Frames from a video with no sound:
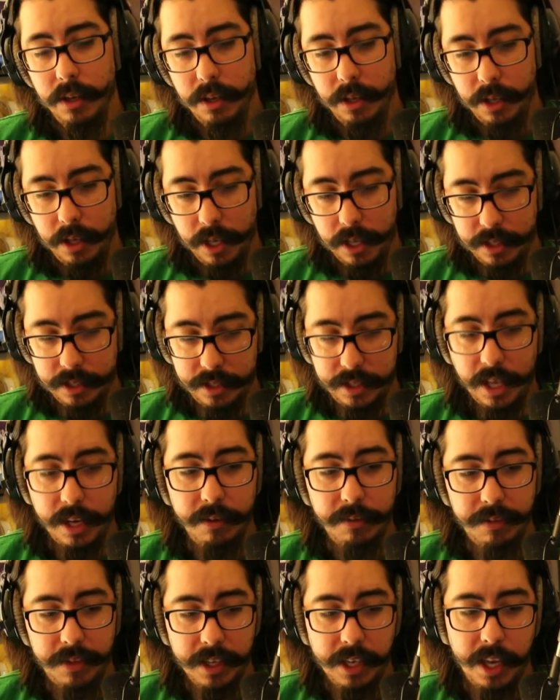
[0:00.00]
Instead
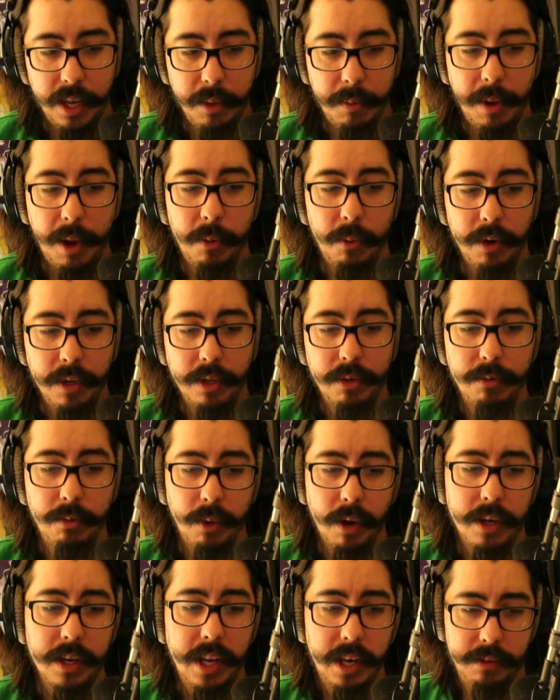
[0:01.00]
of thinking about what you
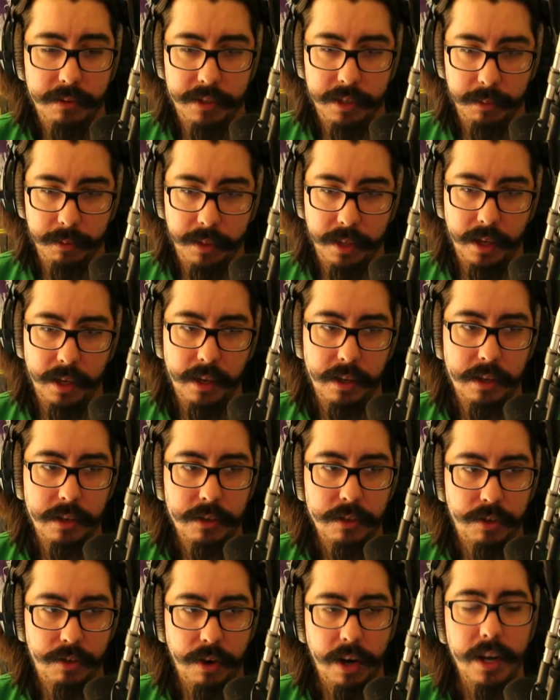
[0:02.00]
want out of something,
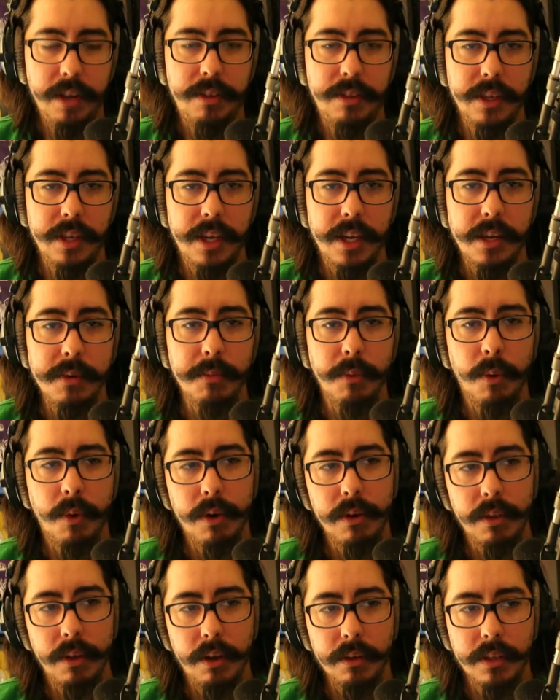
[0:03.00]
try thinking more
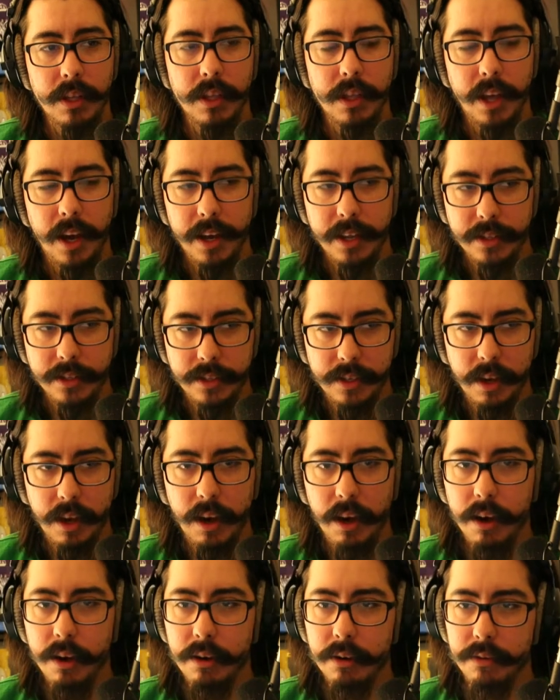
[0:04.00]
along the lines
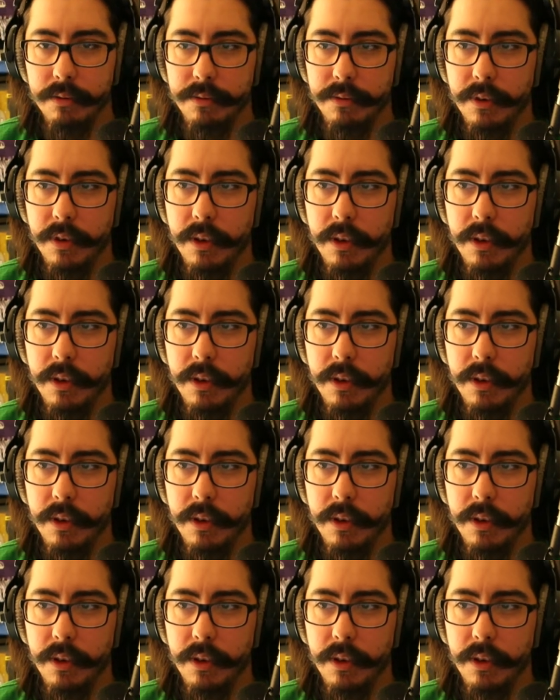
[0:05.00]
of